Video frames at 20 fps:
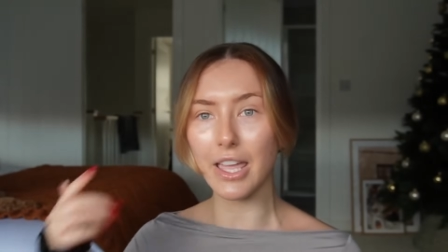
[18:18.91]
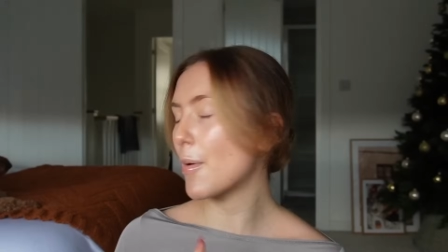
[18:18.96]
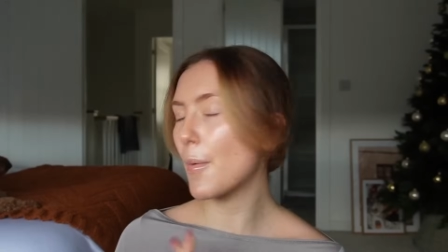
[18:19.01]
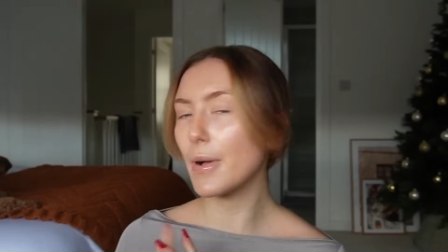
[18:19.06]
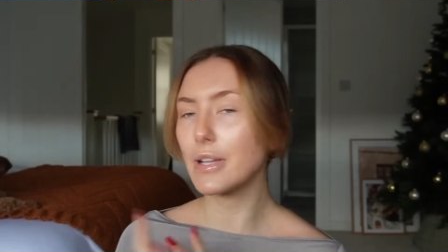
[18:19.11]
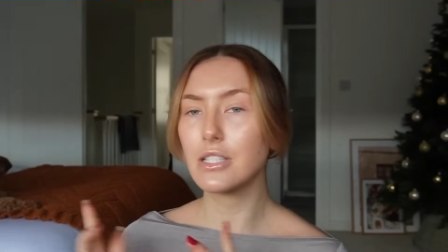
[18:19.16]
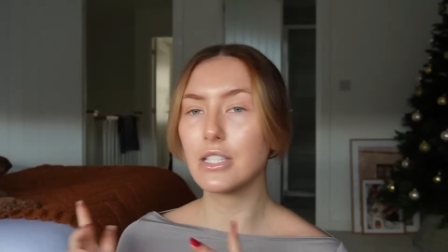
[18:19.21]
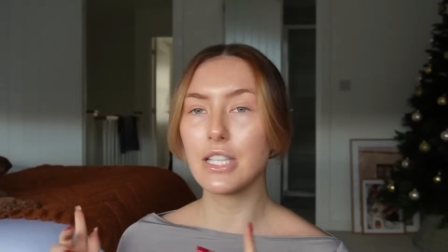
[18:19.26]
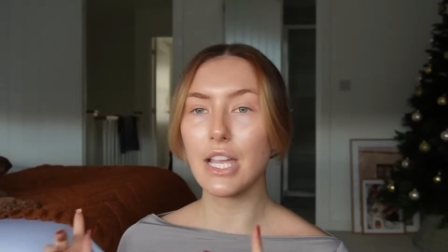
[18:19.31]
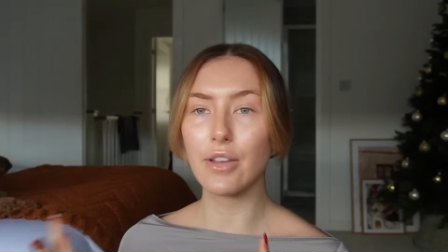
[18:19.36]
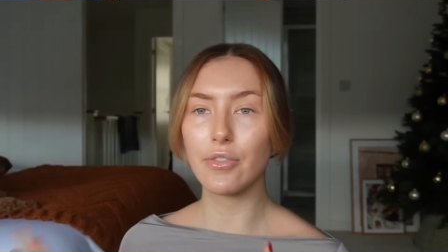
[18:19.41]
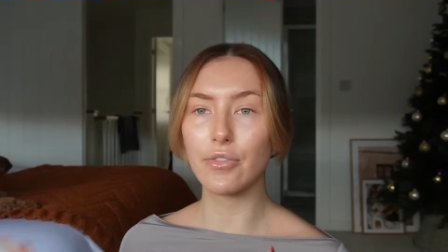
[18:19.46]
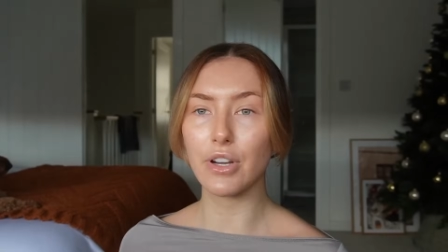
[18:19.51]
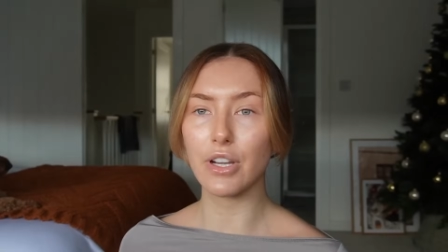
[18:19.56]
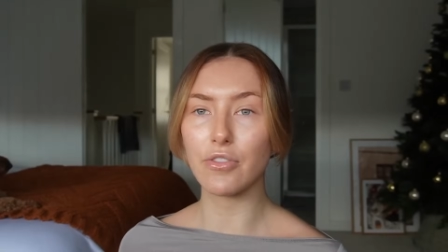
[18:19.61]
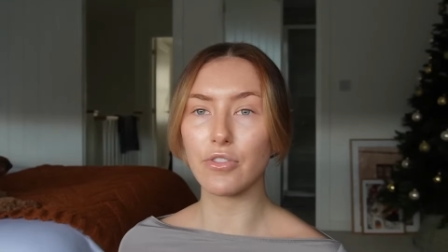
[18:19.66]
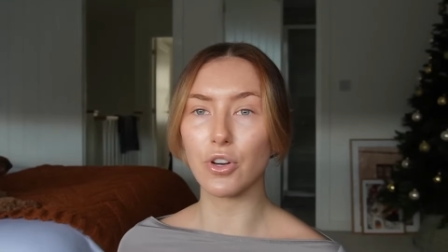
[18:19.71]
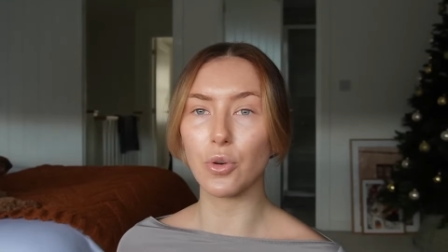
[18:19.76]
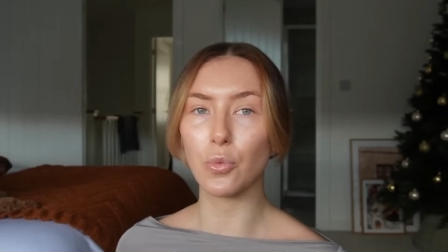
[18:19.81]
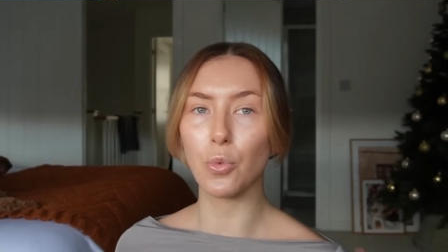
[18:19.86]
I'm about to take Freddie
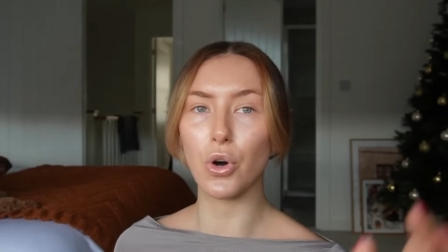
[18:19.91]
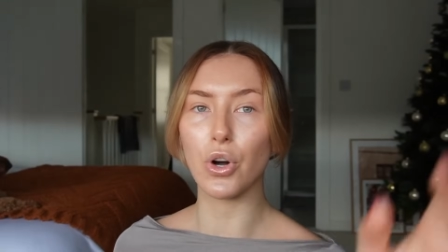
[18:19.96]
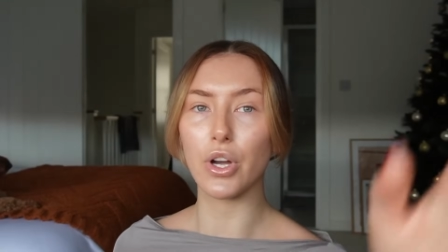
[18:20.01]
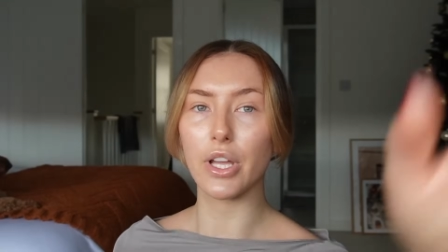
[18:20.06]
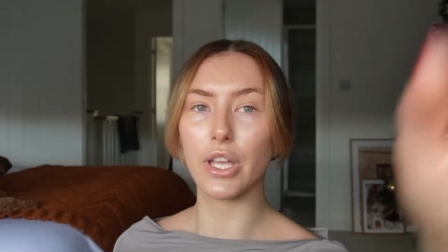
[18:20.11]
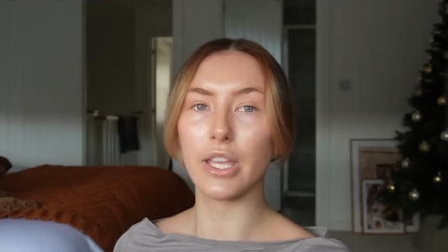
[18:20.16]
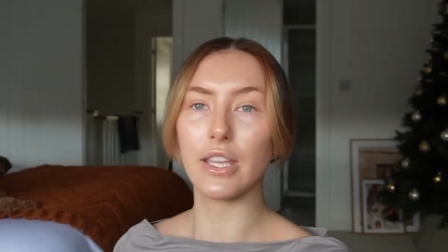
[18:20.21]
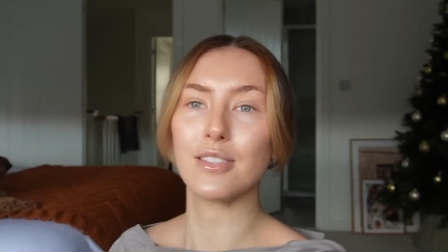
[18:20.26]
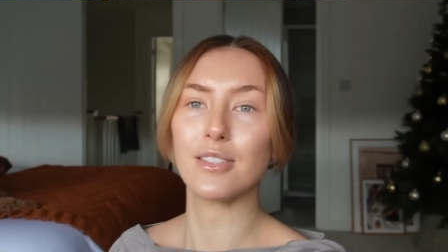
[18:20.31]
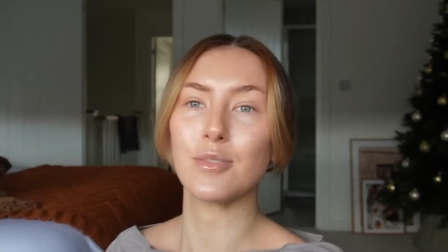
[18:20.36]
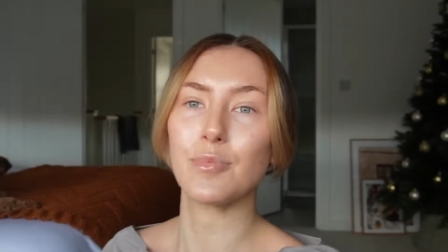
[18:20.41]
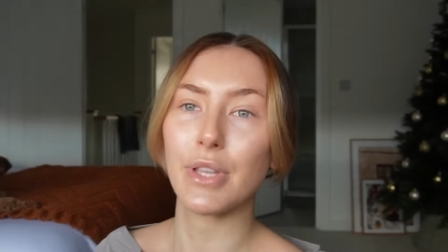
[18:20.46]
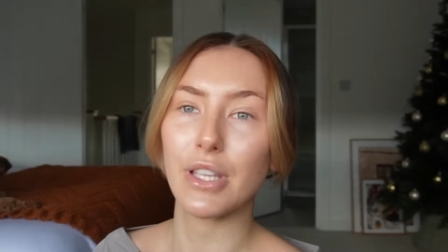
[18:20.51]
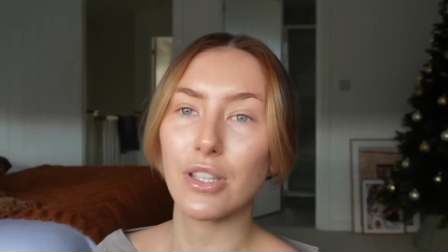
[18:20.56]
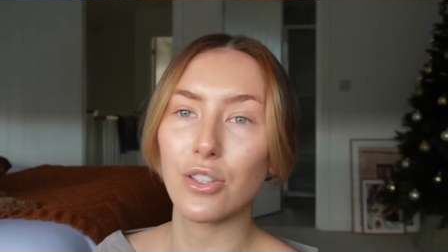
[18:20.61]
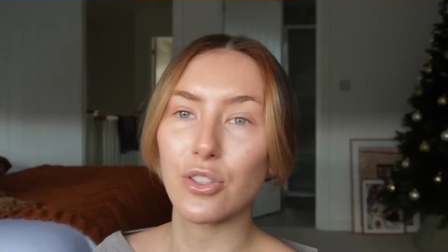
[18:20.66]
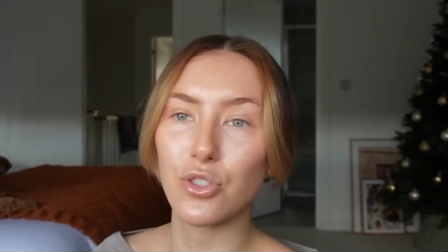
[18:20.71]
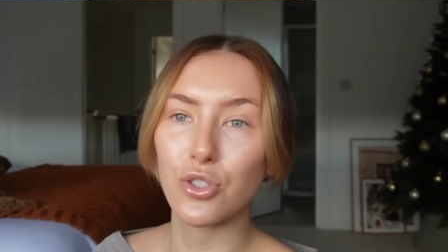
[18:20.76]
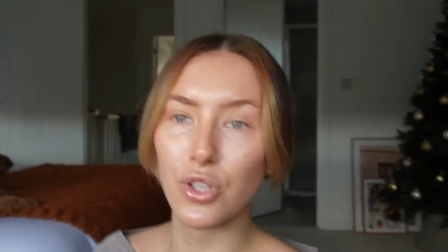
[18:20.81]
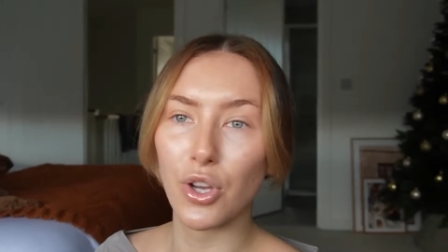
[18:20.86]
for a walk. He's
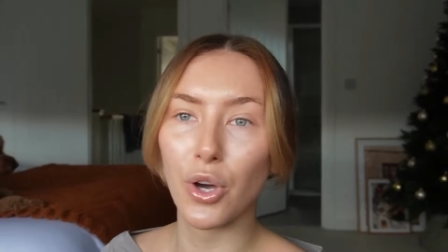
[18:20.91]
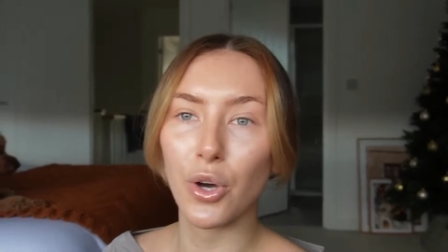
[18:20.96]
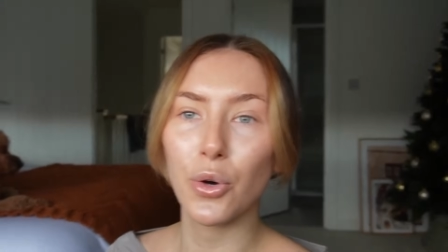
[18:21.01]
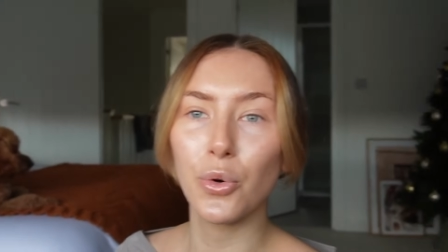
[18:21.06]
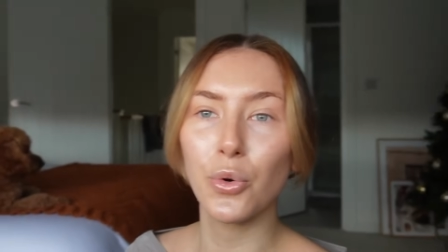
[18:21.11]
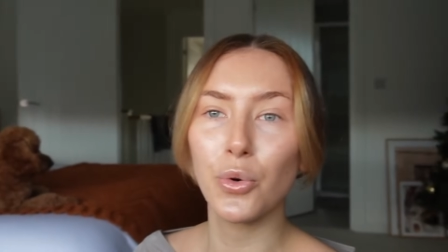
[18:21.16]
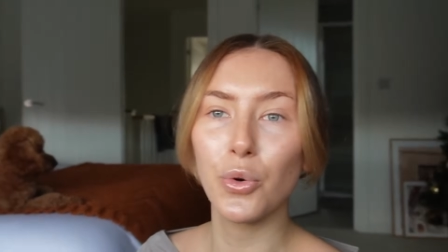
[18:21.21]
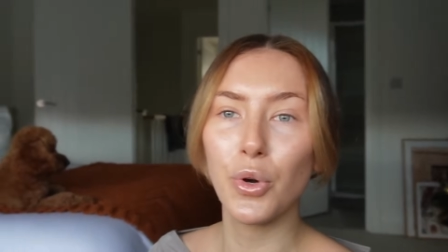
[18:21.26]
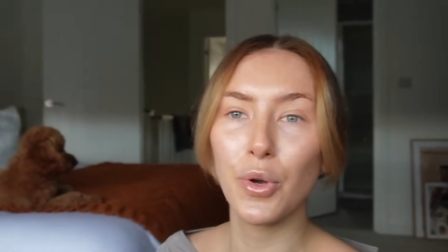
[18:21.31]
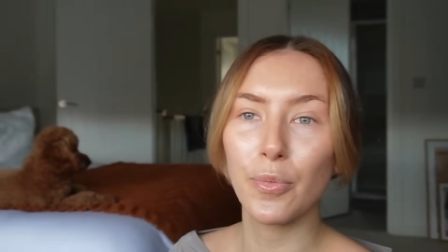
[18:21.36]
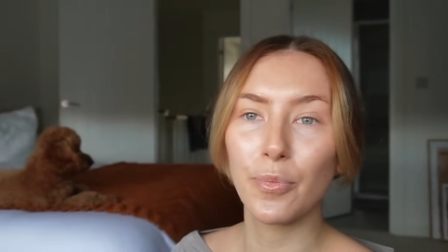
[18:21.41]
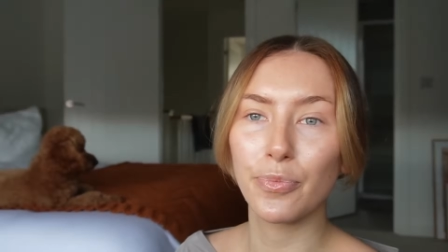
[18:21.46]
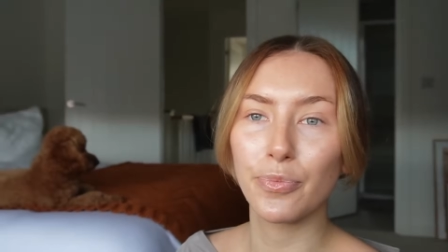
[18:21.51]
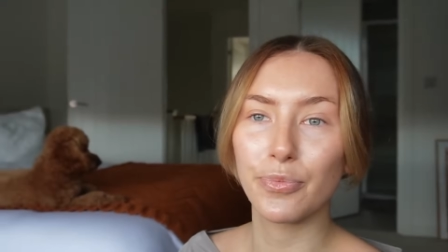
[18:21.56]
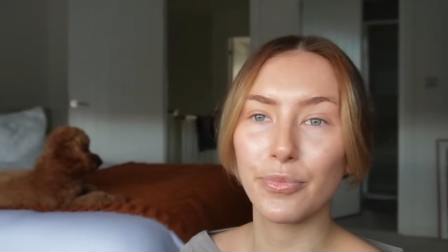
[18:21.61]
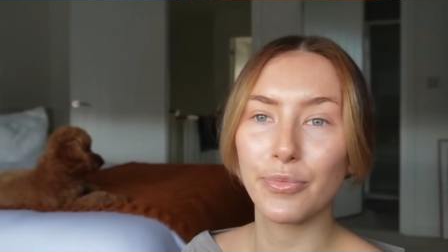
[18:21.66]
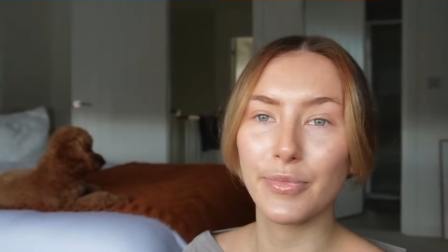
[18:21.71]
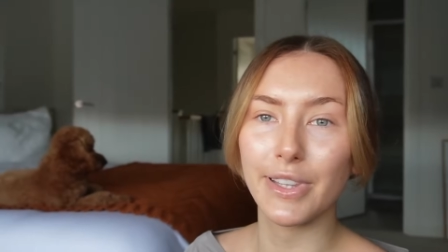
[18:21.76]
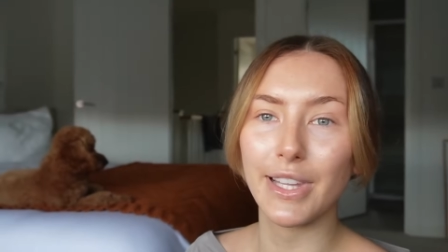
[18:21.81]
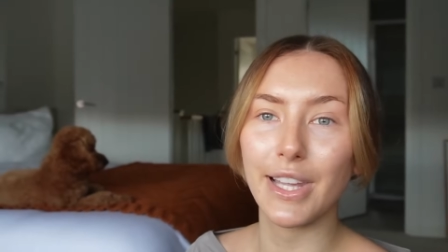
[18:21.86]
been so
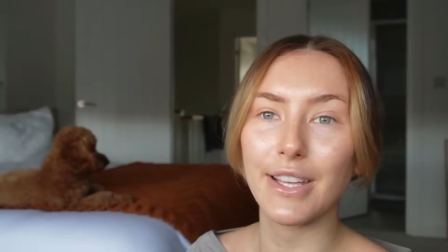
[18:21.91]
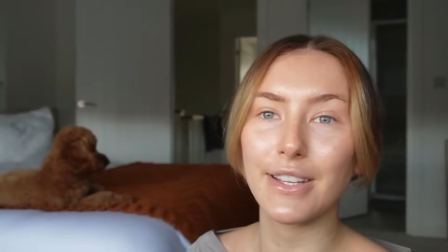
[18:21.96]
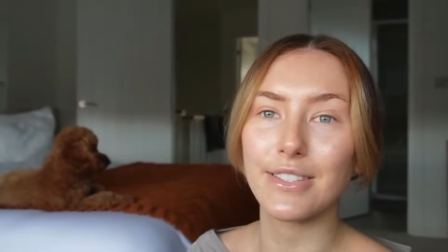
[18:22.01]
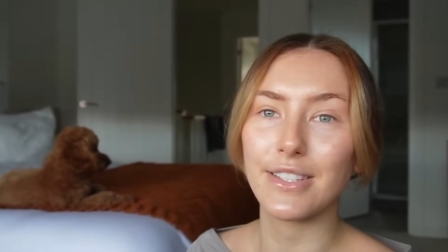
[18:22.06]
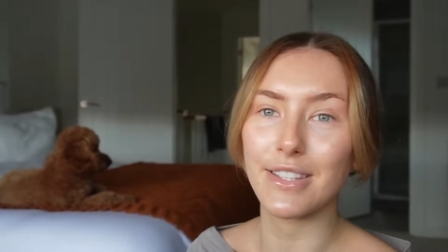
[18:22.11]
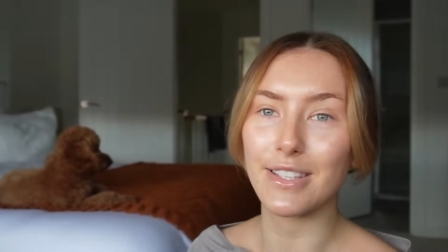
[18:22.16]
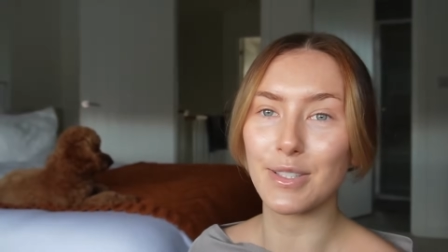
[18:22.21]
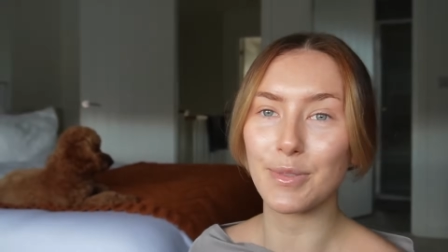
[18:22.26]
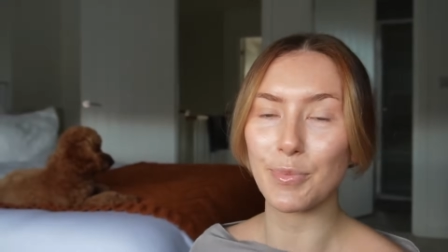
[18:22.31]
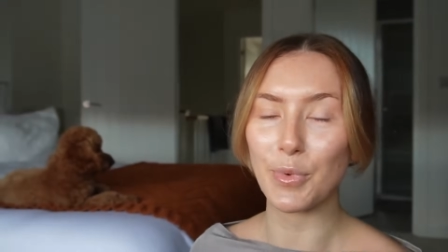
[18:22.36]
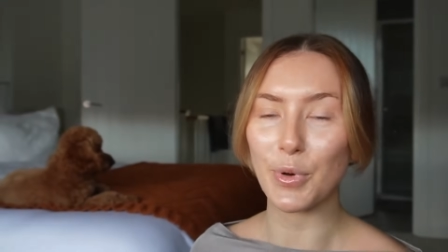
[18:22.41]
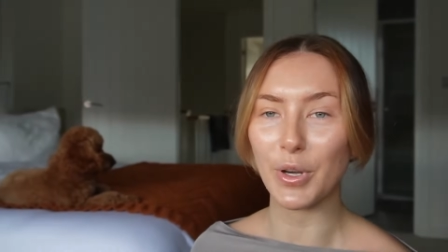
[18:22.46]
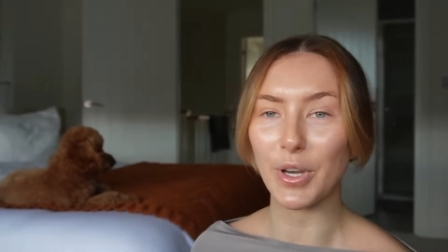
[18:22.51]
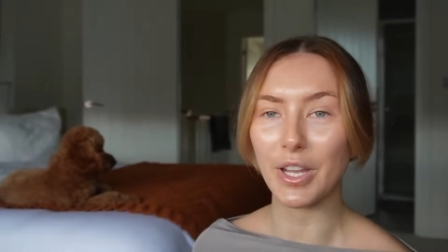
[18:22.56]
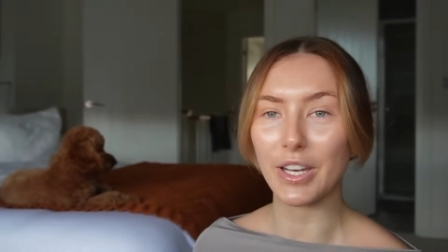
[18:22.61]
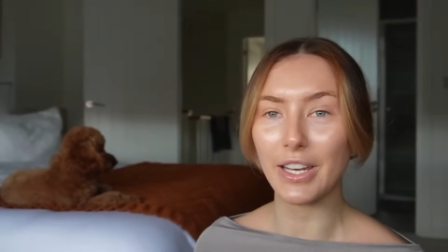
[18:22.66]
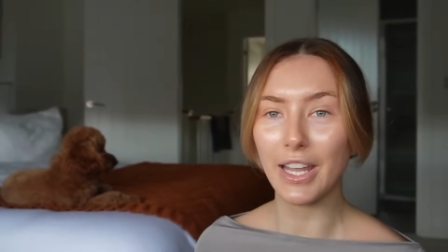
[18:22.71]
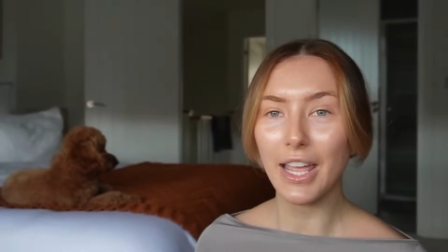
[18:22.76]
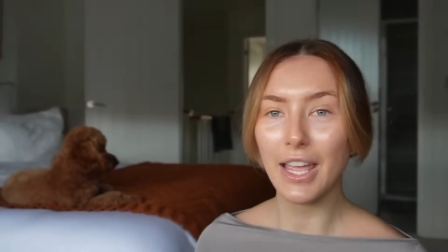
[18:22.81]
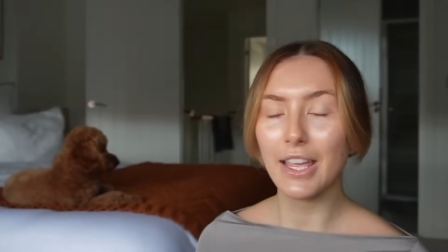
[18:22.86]
lazy this
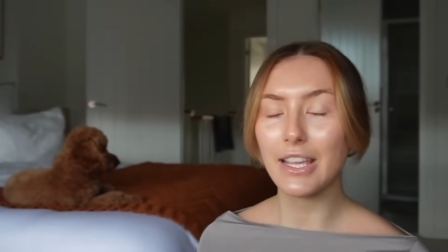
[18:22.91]
morning.